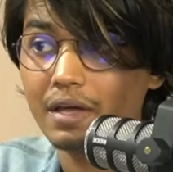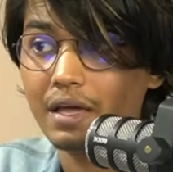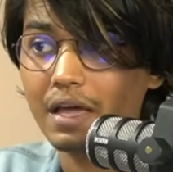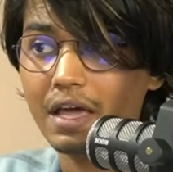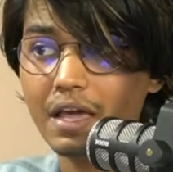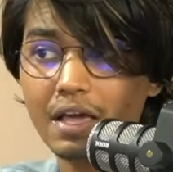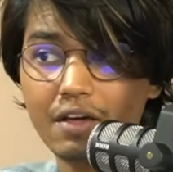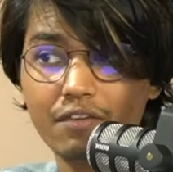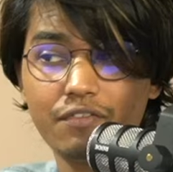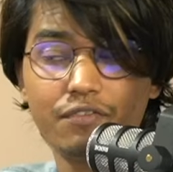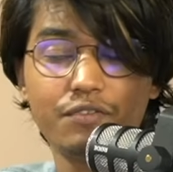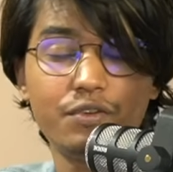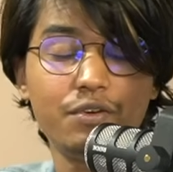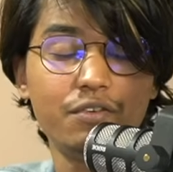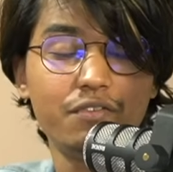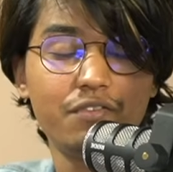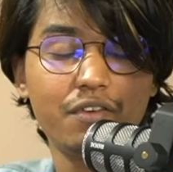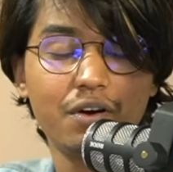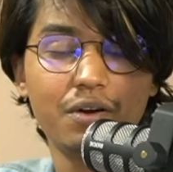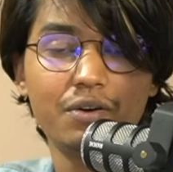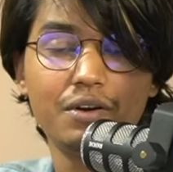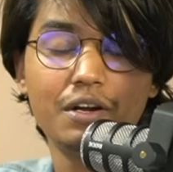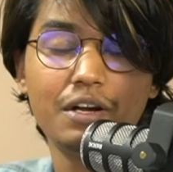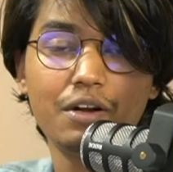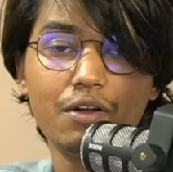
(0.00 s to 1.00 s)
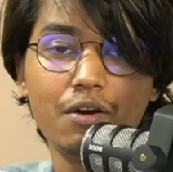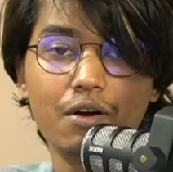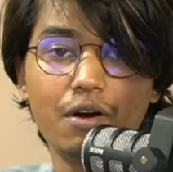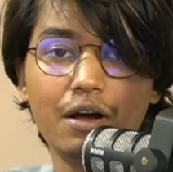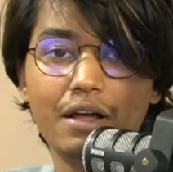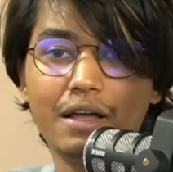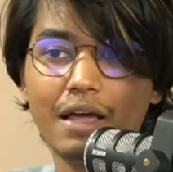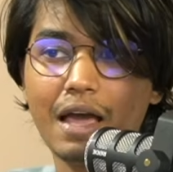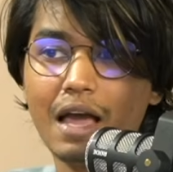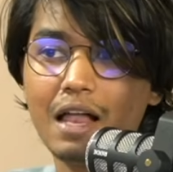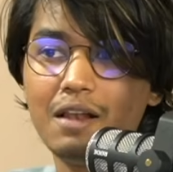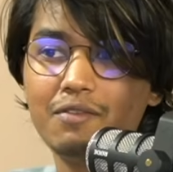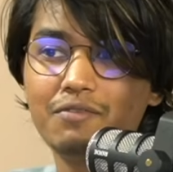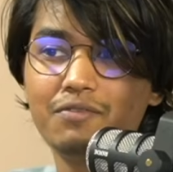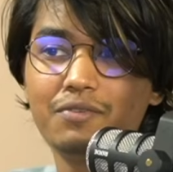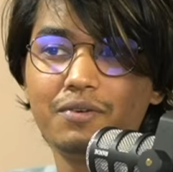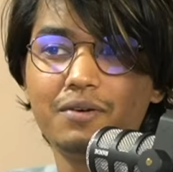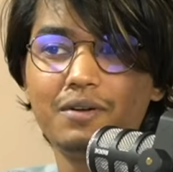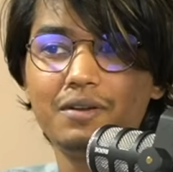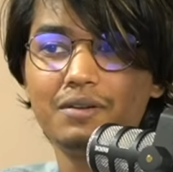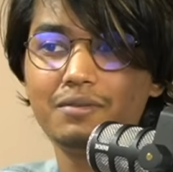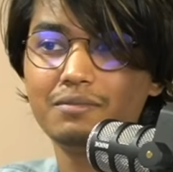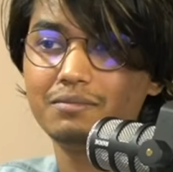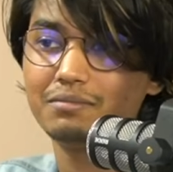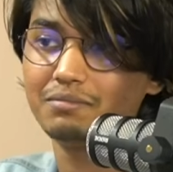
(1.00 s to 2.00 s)
If you found it
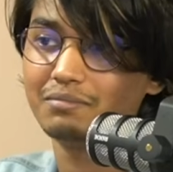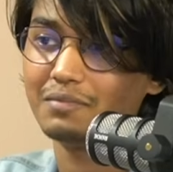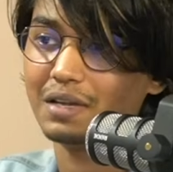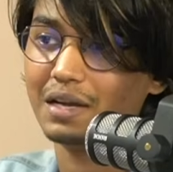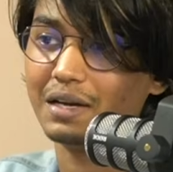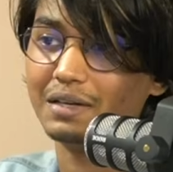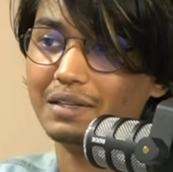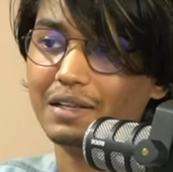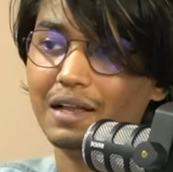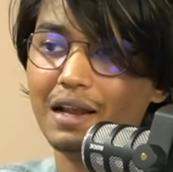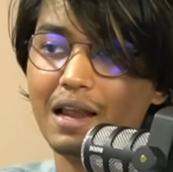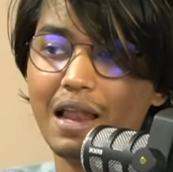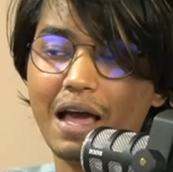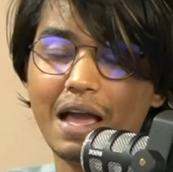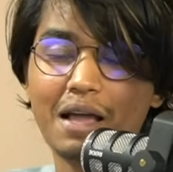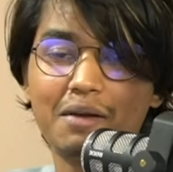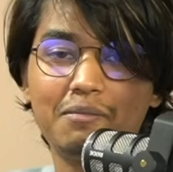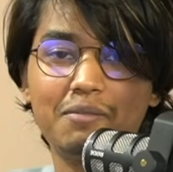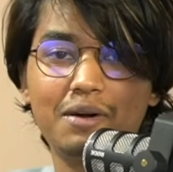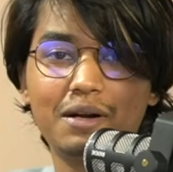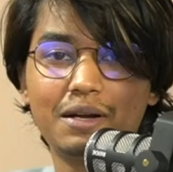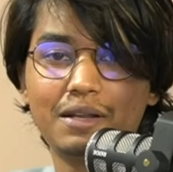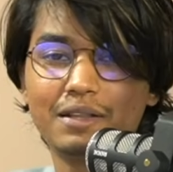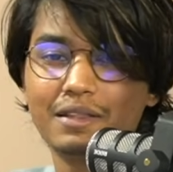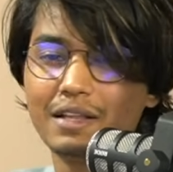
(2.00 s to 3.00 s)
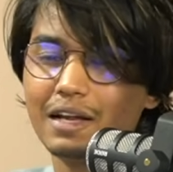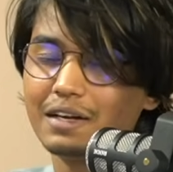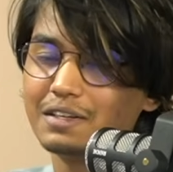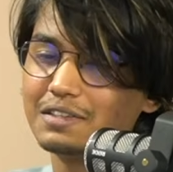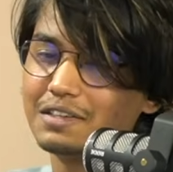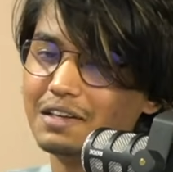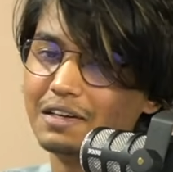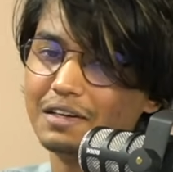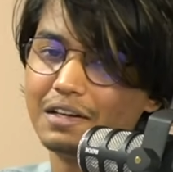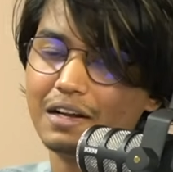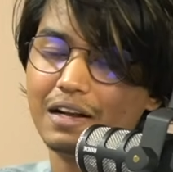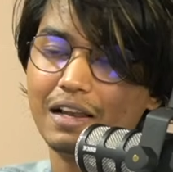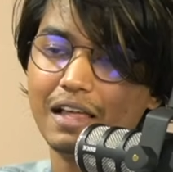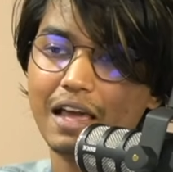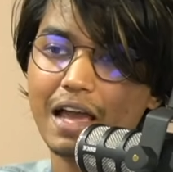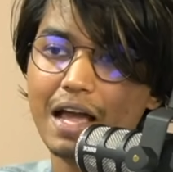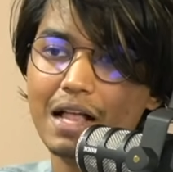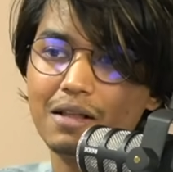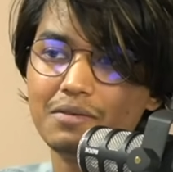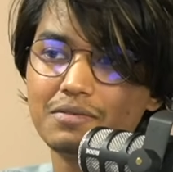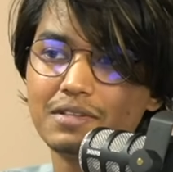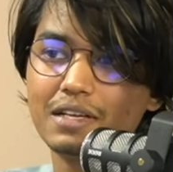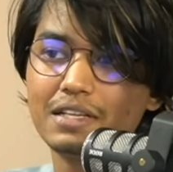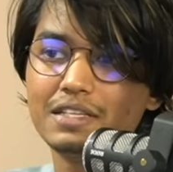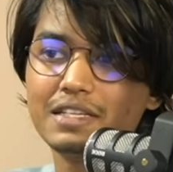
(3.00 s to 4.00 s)
helpful, hit the like button. That certainly
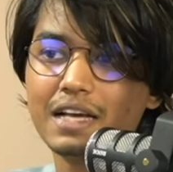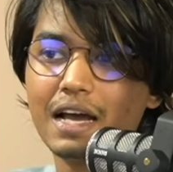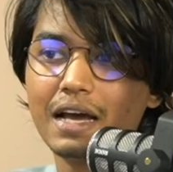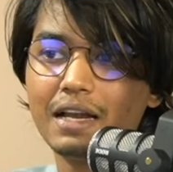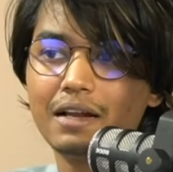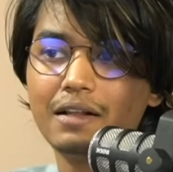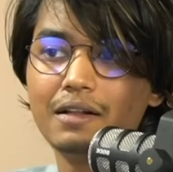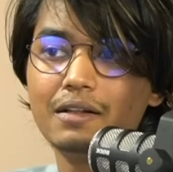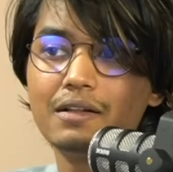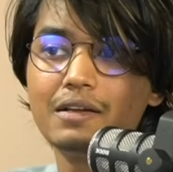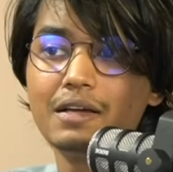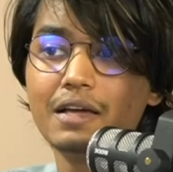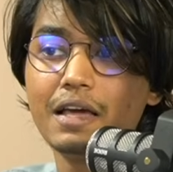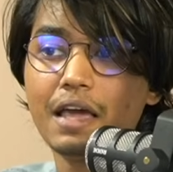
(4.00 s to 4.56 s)
helps the channel.